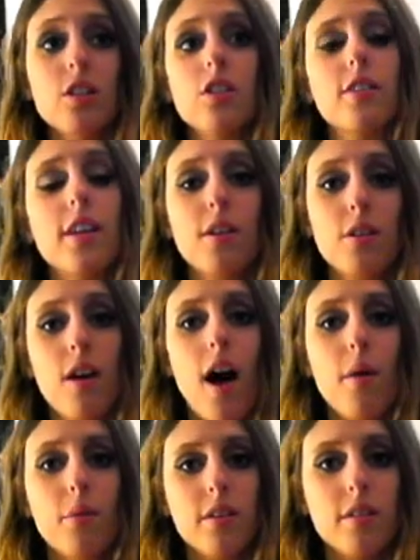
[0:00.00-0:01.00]
then I
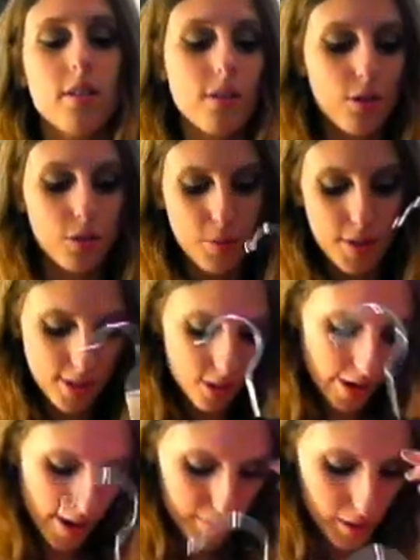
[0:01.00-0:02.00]
would go to
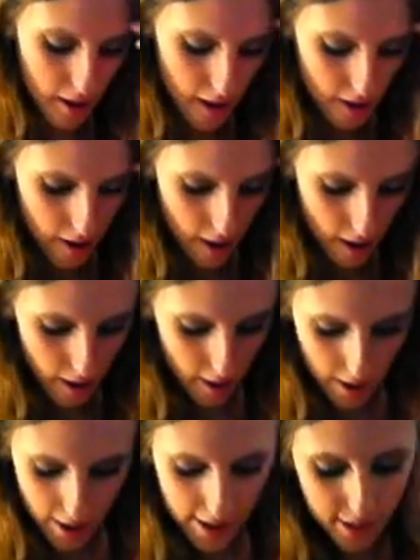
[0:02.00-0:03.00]
Instagram.
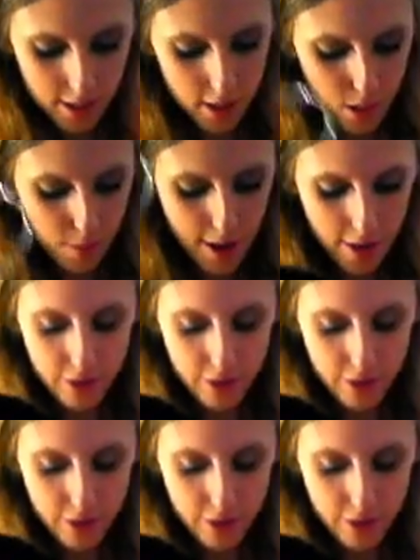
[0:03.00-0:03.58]
I got this sweater